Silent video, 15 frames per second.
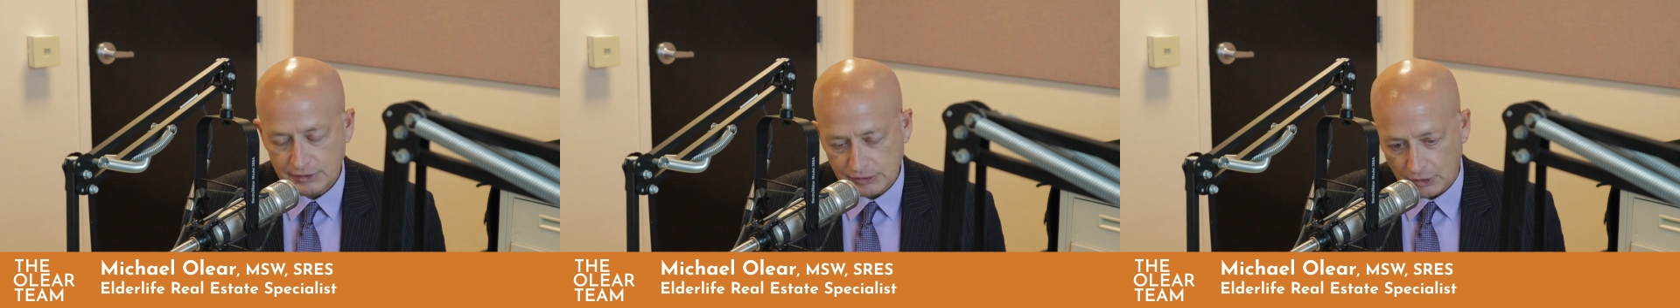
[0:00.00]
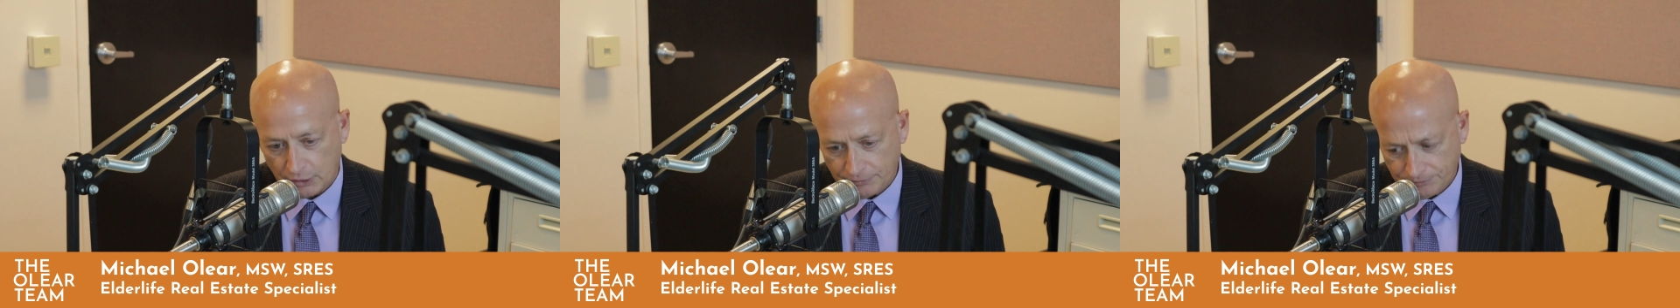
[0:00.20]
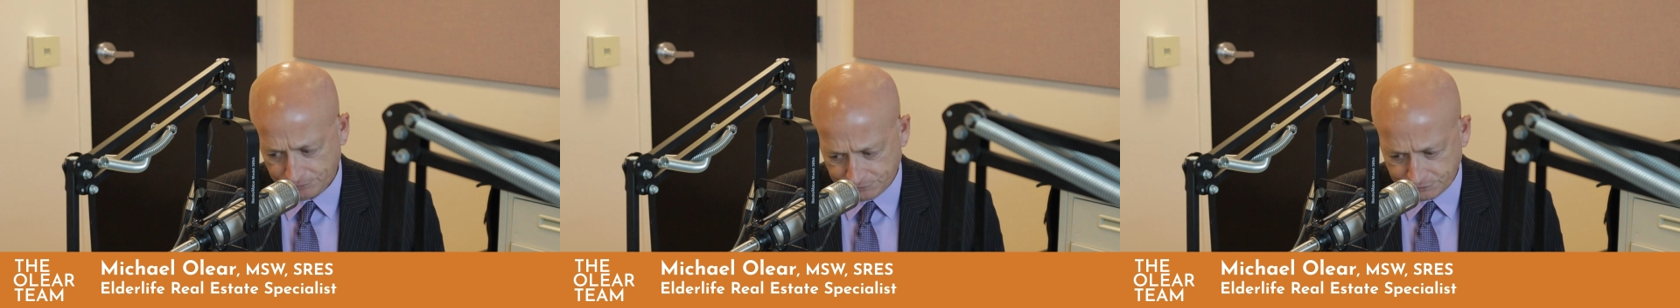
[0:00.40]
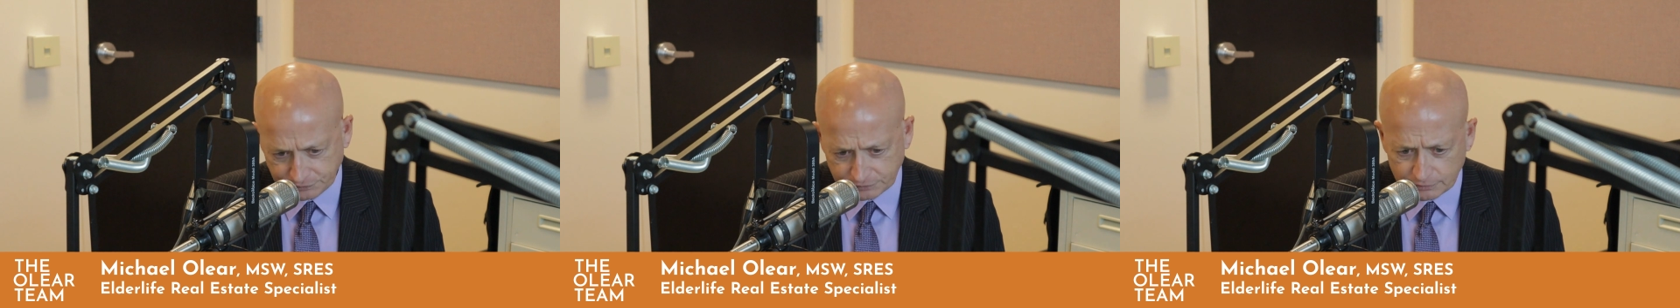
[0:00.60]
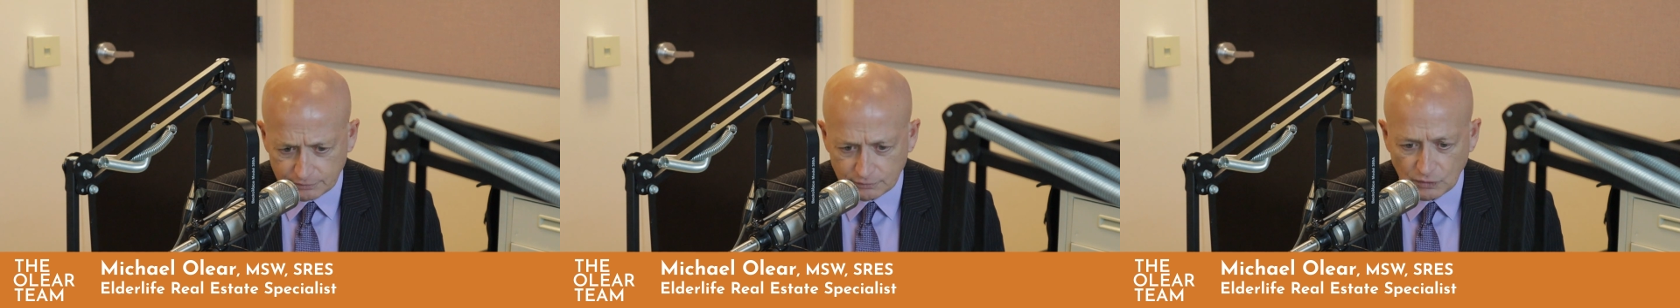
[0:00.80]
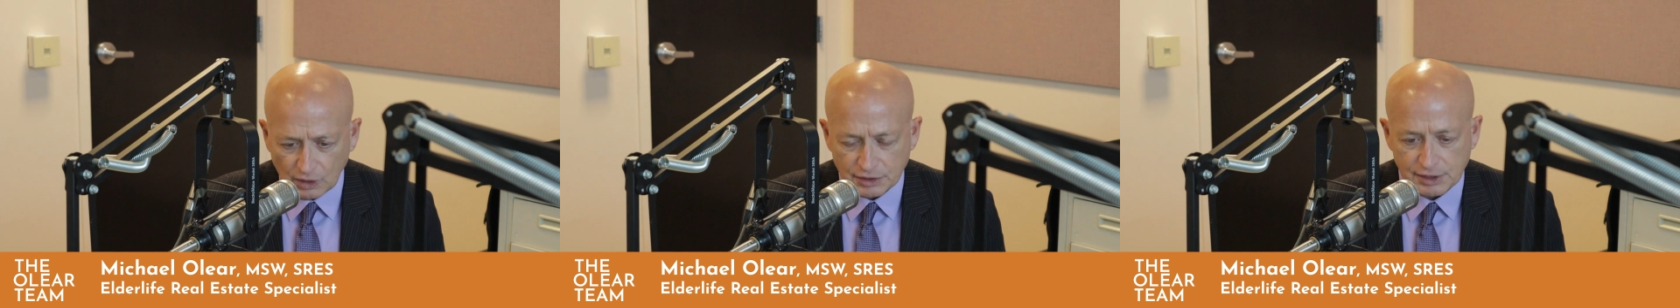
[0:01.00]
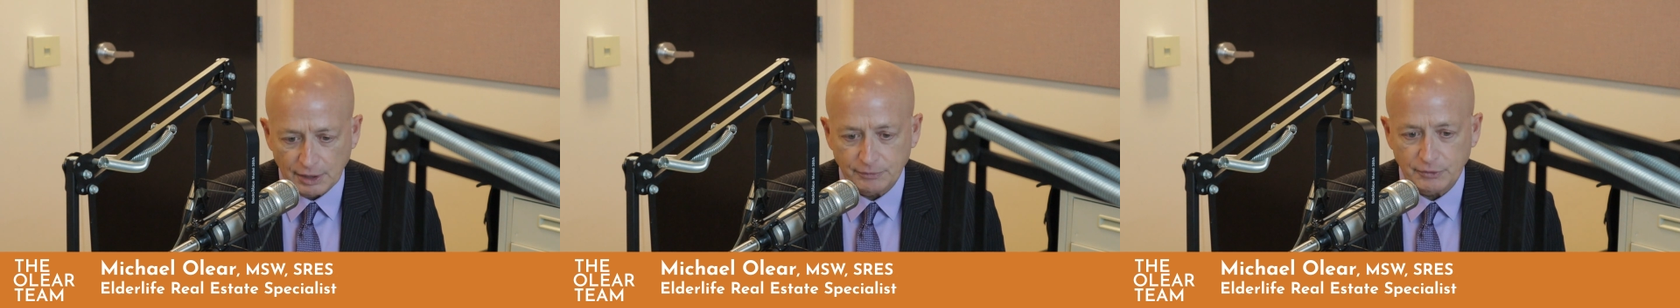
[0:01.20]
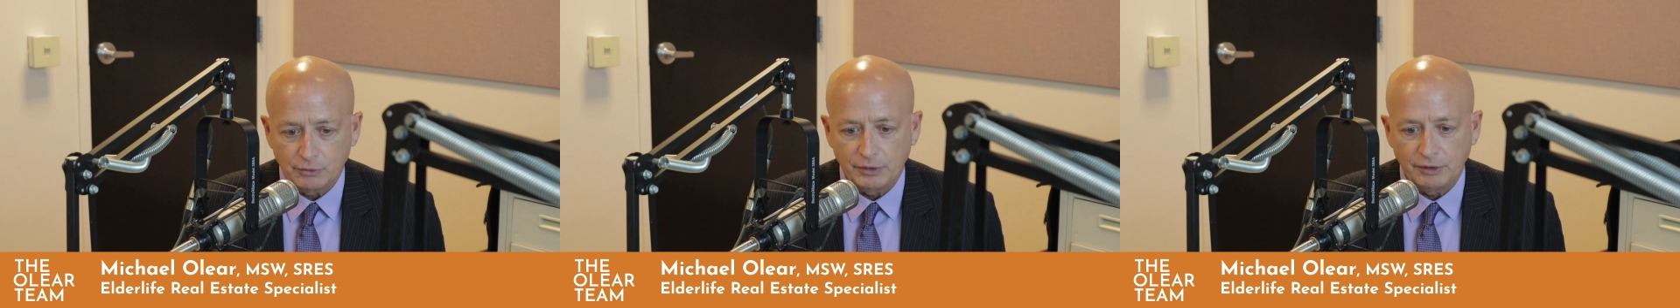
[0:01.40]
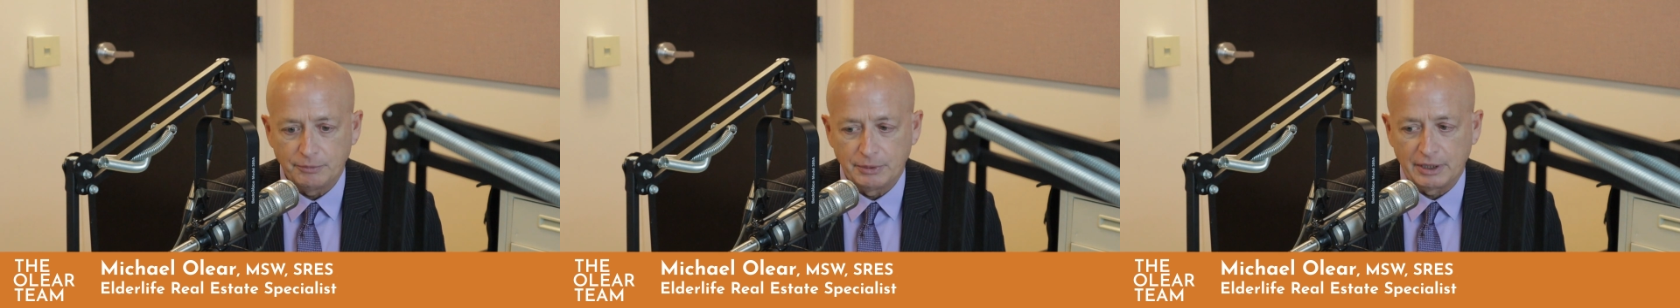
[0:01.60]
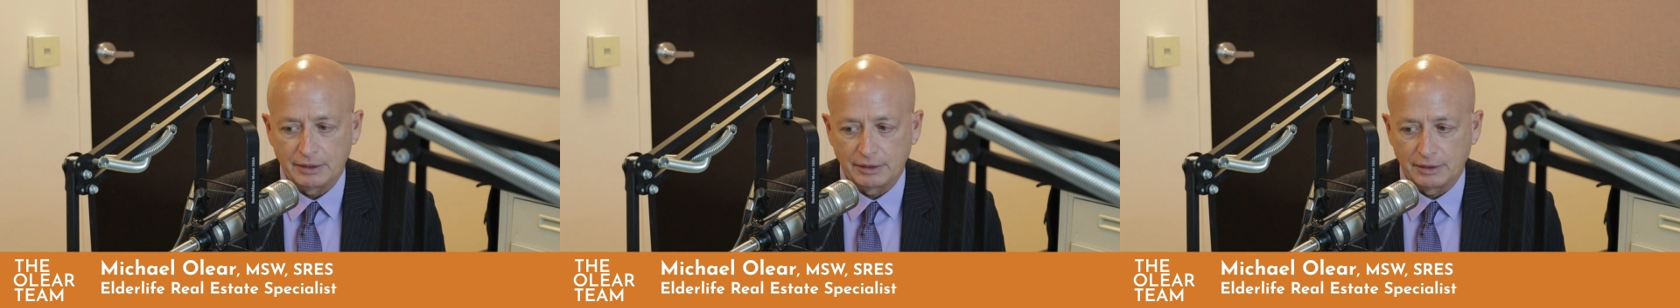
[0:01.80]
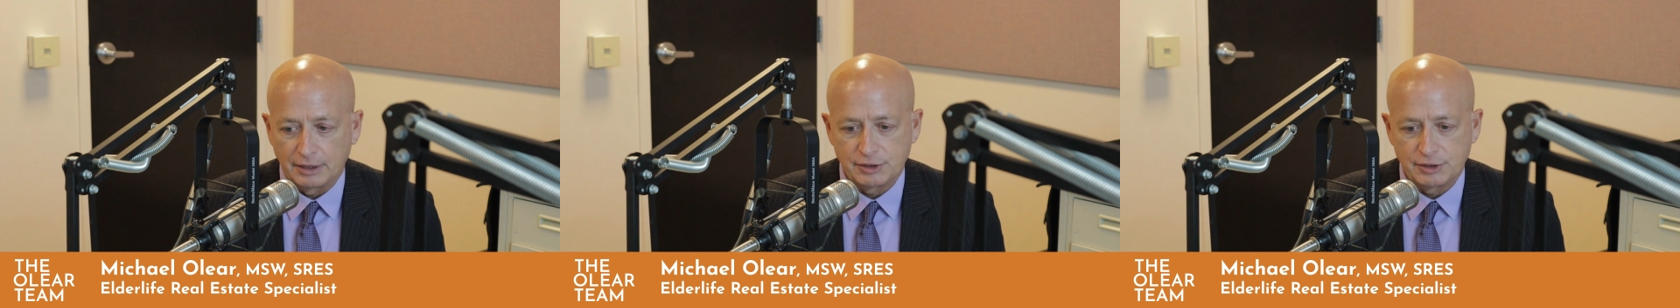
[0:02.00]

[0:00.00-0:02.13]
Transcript: So something we've been